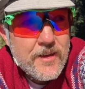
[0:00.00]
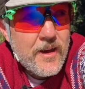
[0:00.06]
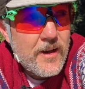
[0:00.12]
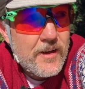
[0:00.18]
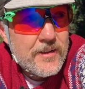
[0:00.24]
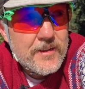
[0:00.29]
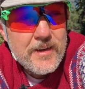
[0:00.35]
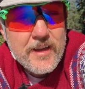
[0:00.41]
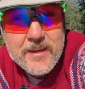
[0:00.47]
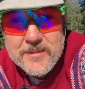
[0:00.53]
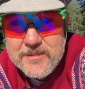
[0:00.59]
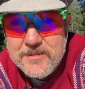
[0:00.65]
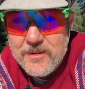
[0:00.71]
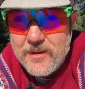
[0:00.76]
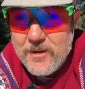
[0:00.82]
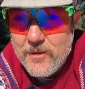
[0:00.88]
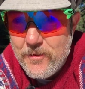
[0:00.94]
holidays,
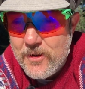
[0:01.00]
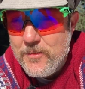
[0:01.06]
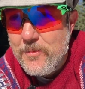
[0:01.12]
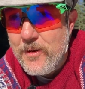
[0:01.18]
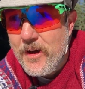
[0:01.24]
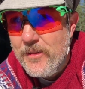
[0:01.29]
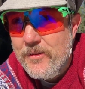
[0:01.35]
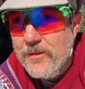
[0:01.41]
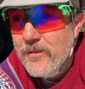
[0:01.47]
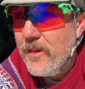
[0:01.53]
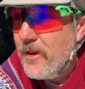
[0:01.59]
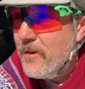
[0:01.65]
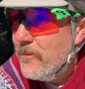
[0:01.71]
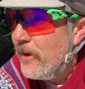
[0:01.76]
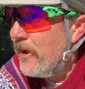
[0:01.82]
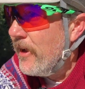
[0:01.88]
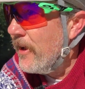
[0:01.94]
so I don't want to bother
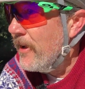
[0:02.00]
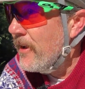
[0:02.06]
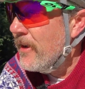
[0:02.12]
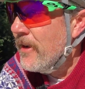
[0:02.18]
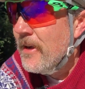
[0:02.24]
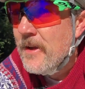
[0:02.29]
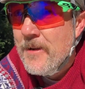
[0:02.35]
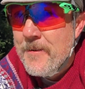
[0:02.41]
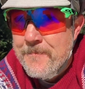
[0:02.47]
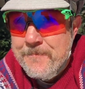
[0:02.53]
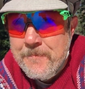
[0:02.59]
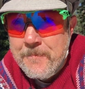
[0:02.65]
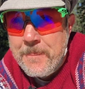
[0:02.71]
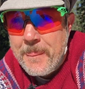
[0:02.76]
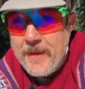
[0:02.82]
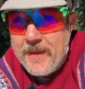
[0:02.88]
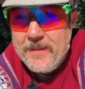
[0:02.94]
them.
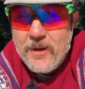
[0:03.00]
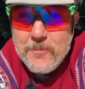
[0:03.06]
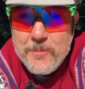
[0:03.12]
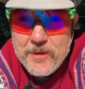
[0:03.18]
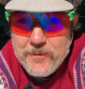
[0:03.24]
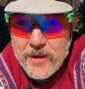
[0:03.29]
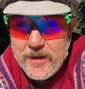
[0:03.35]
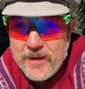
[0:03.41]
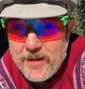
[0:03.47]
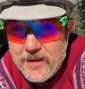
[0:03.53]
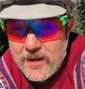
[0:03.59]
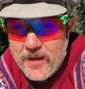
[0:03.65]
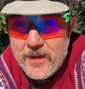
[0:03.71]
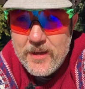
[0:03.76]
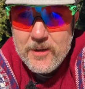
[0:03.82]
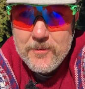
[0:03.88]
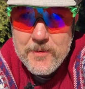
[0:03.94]
They'll be ready.
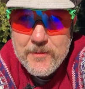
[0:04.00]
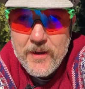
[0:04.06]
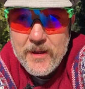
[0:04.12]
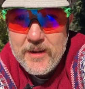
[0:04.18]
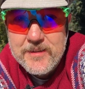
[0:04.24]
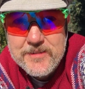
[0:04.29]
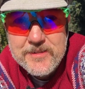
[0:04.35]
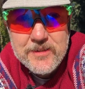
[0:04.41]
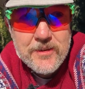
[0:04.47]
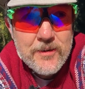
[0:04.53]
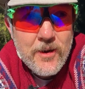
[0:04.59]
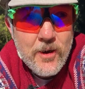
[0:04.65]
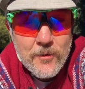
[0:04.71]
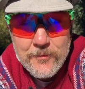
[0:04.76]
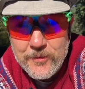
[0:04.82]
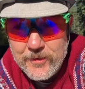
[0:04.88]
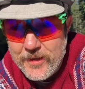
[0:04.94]
It'll be ready soon,
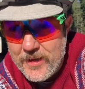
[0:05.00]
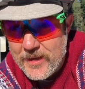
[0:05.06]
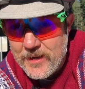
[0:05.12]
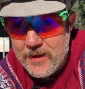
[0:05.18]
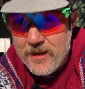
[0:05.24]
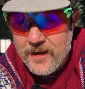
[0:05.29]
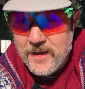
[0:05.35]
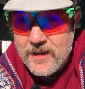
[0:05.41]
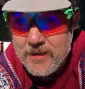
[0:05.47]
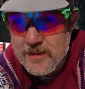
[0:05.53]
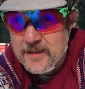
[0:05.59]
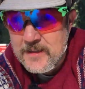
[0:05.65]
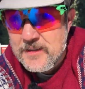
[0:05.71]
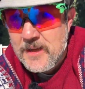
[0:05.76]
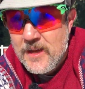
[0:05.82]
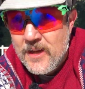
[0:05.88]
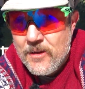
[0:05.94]
hopefully, and
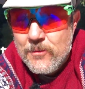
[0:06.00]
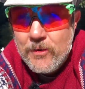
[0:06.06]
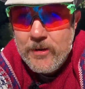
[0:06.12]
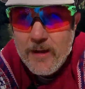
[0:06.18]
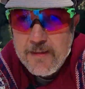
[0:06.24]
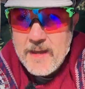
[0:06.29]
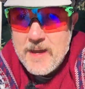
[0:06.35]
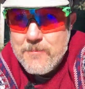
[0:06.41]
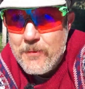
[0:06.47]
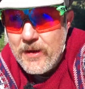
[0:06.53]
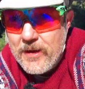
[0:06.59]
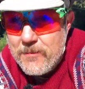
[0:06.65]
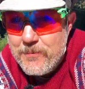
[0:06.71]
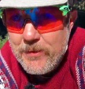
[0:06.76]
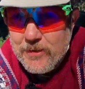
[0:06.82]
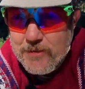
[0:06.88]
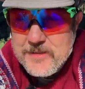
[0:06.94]
we'll get that
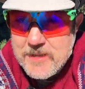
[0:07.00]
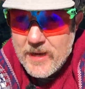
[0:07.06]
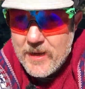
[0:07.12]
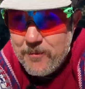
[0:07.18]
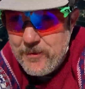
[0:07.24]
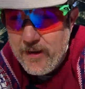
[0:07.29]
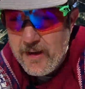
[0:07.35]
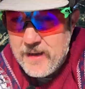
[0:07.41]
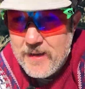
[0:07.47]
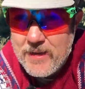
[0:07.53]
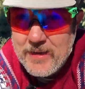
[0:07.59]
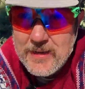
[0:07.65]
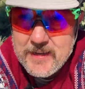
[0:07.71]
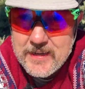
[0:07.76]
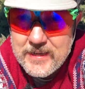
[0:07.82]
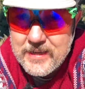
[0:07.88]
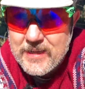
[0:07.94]
bike built up.
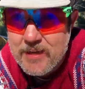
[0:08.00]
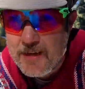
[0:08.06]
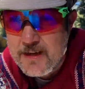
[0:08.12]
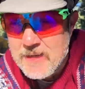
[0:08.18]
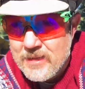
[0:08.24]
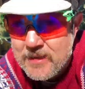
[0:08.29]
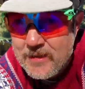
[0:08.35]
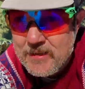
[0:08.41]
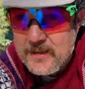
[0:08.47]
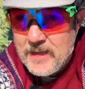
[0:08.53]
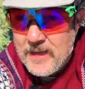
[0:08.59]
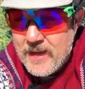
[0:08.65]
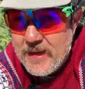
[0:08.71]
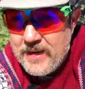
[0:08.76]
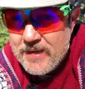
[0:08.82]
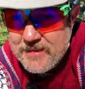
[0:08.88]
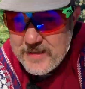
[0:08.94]

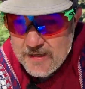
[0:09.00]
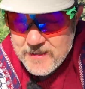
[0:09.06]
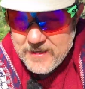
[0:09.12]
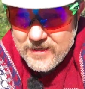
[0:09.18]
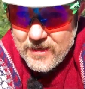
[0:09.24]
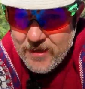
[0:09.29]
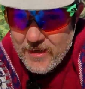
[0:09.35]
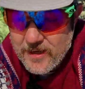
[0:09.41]
And it's an